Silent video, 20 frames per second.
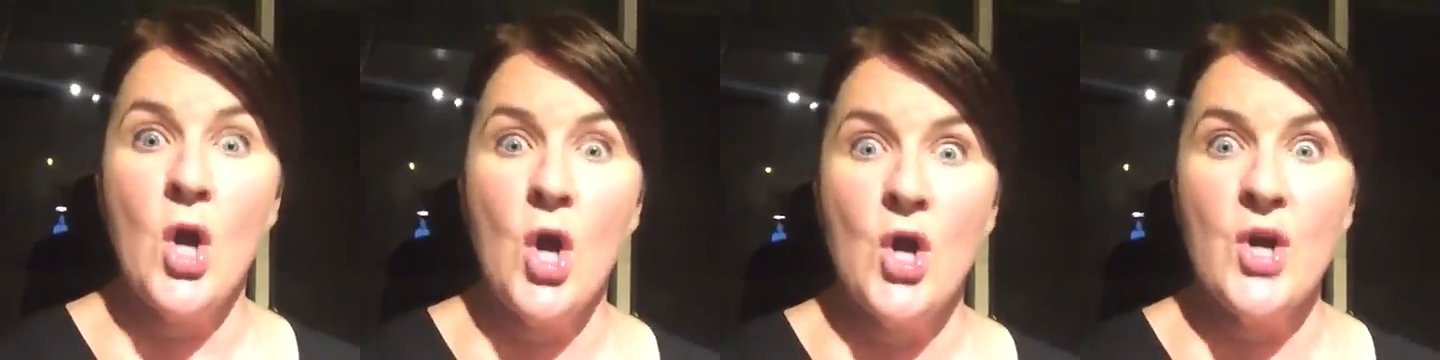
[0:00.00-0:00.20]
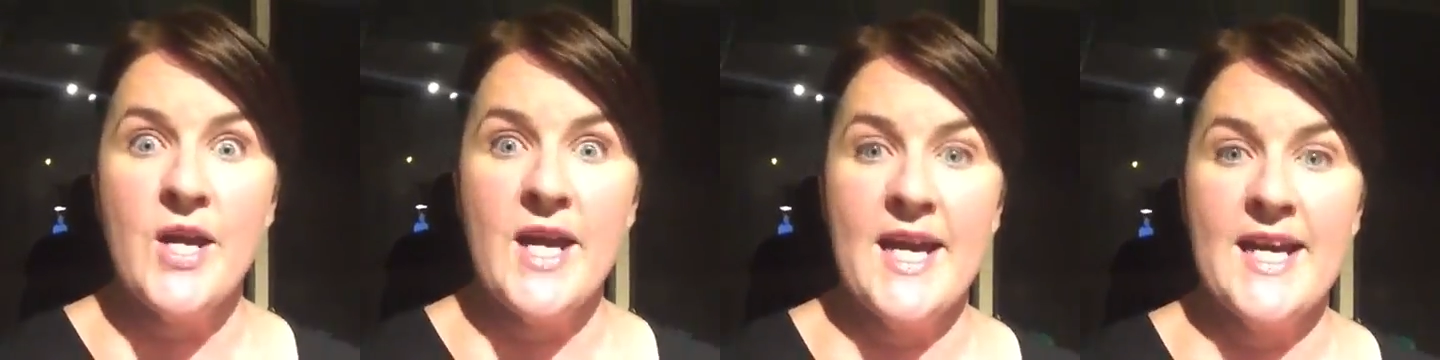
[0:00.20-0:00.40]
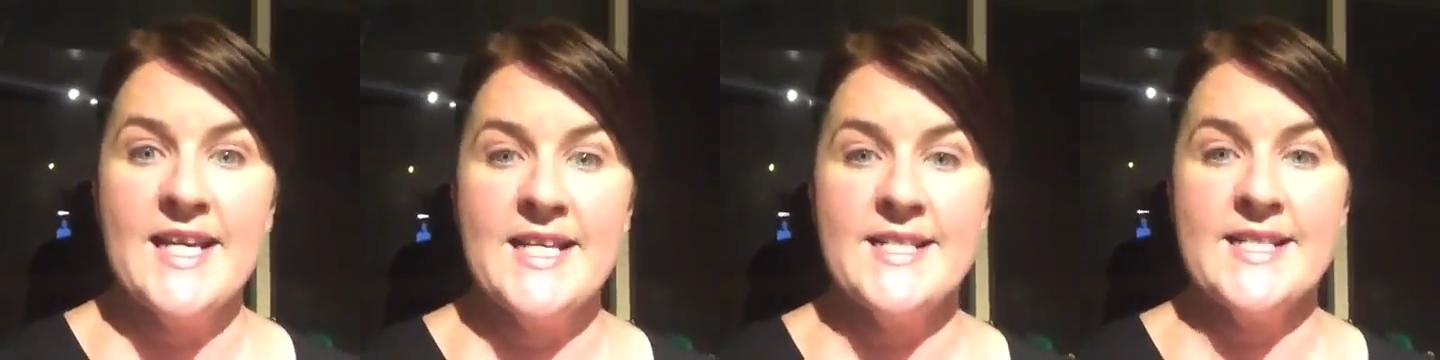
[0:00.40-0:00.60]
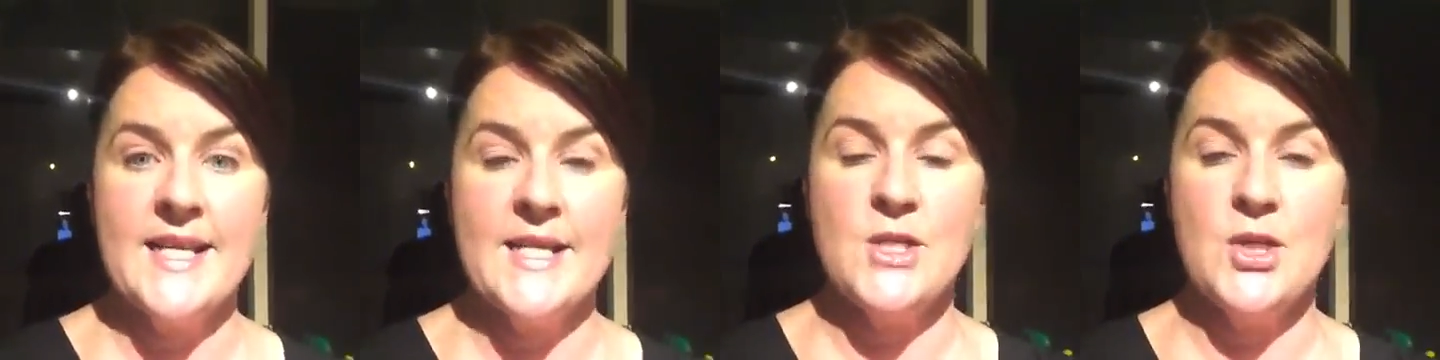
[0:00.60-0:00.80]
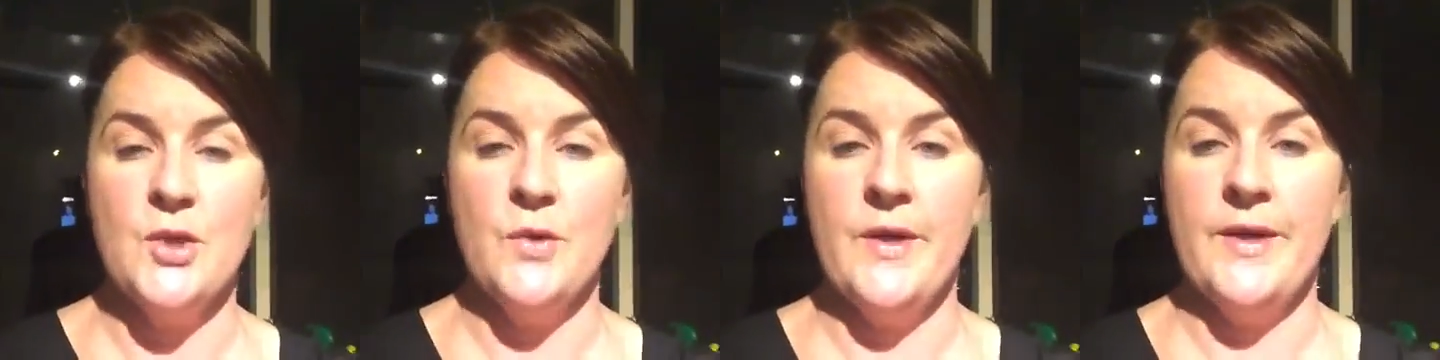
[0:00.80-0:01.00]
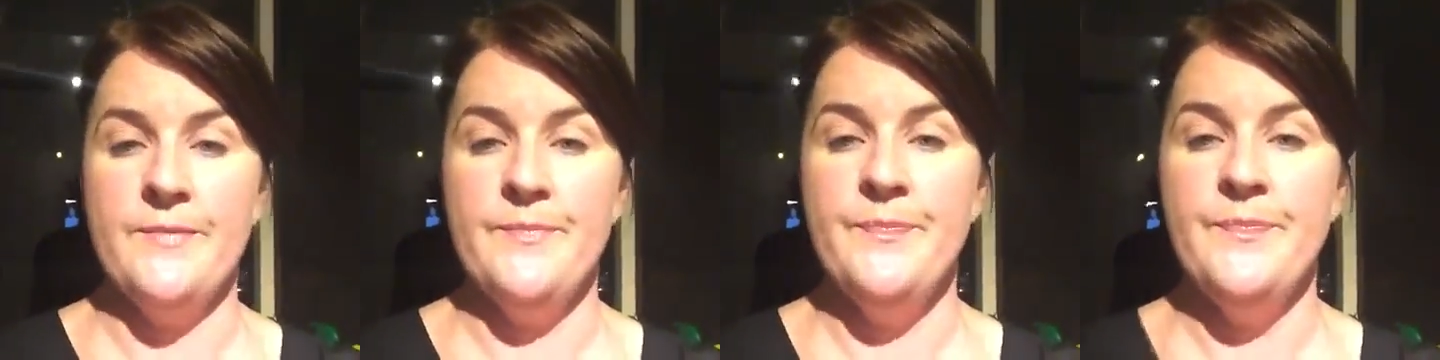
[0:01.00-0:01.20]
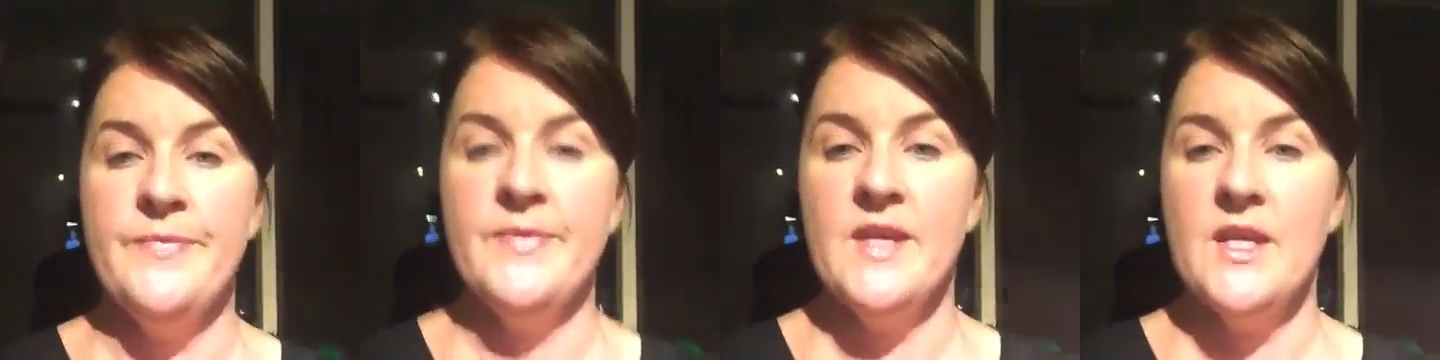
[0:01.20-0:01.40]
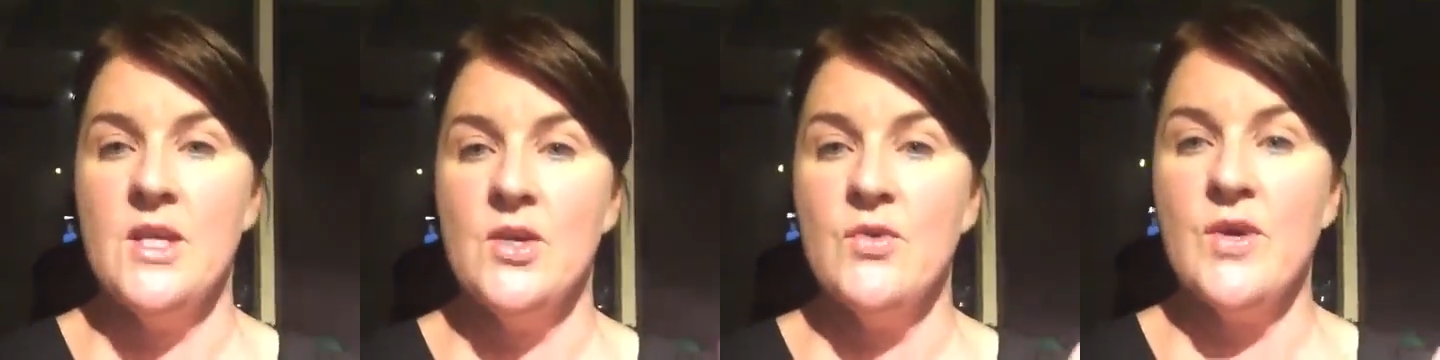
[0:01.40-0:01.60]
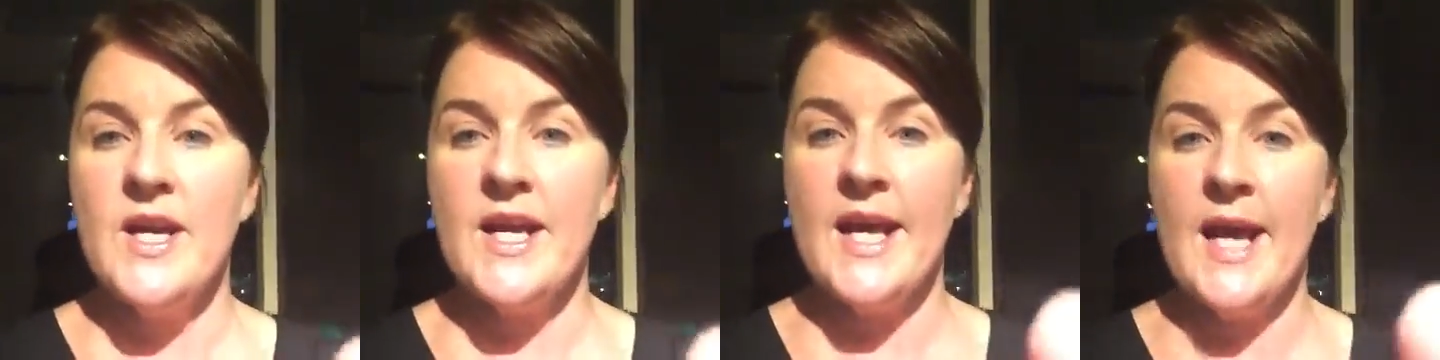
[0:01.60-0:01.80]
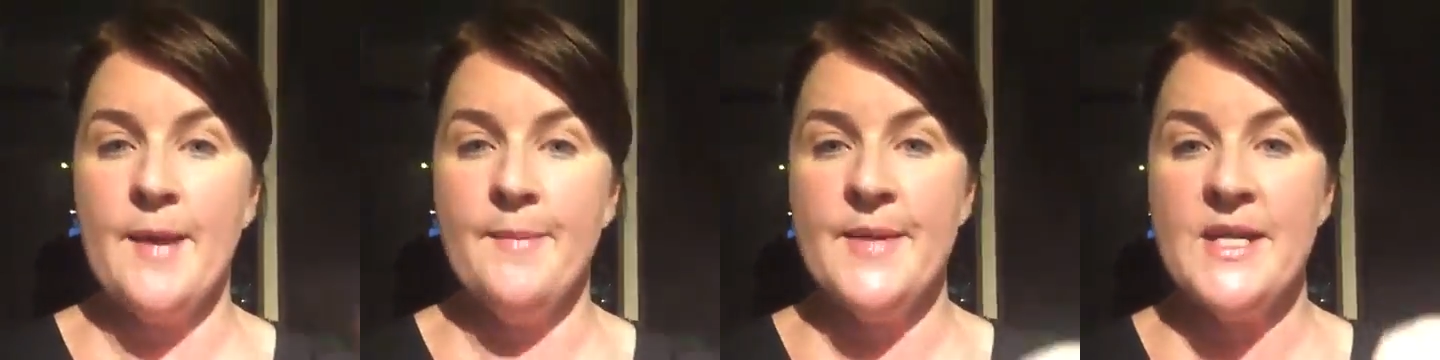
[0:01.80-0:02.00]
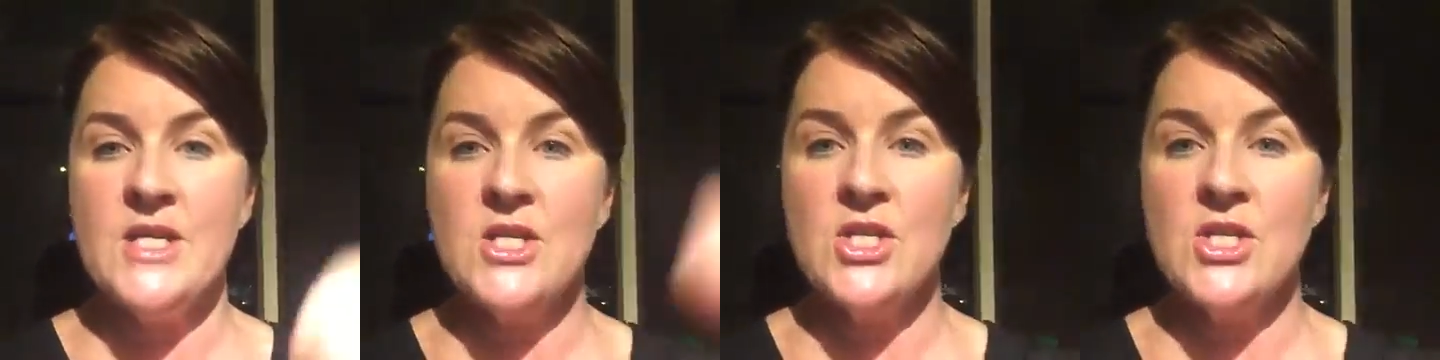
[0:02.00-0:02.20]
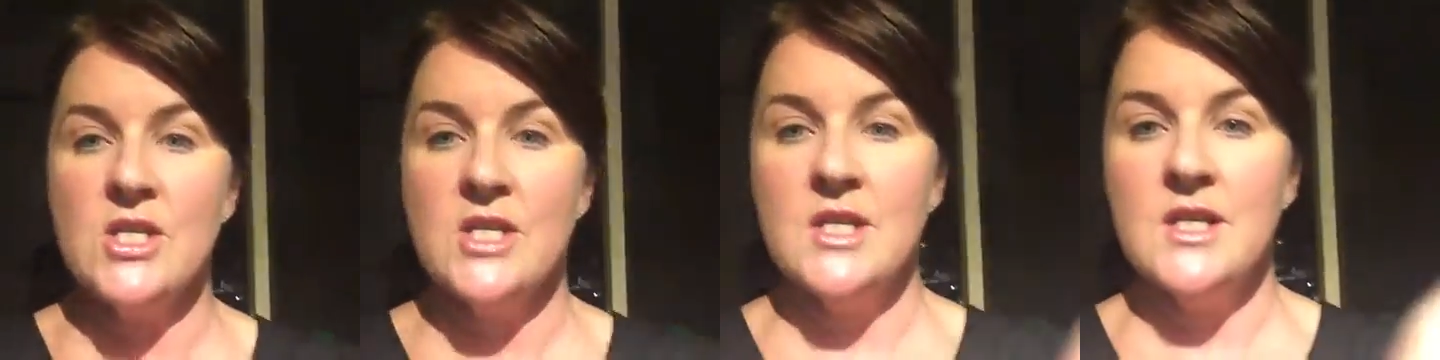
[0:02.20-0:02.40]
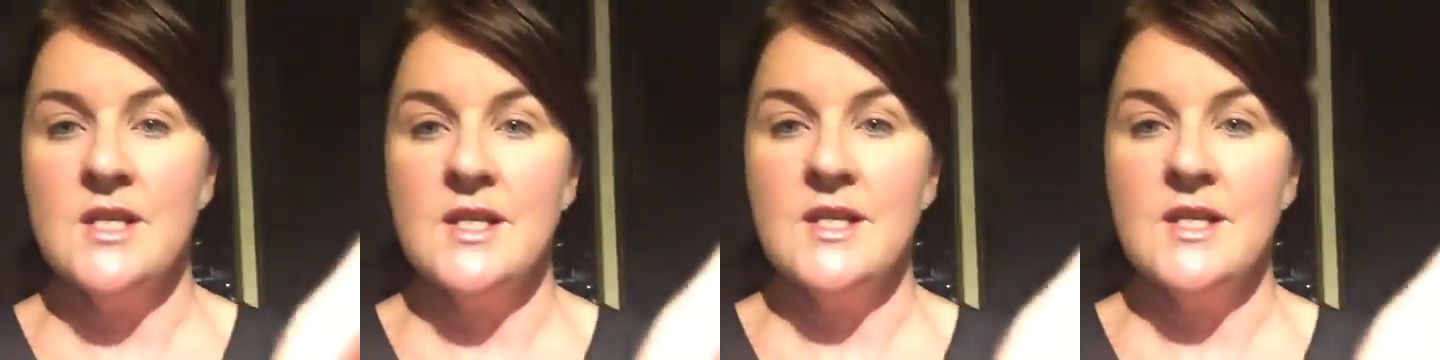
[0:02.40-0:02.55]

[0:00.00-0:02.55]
Okay, let's get to it. You ready, Hamish?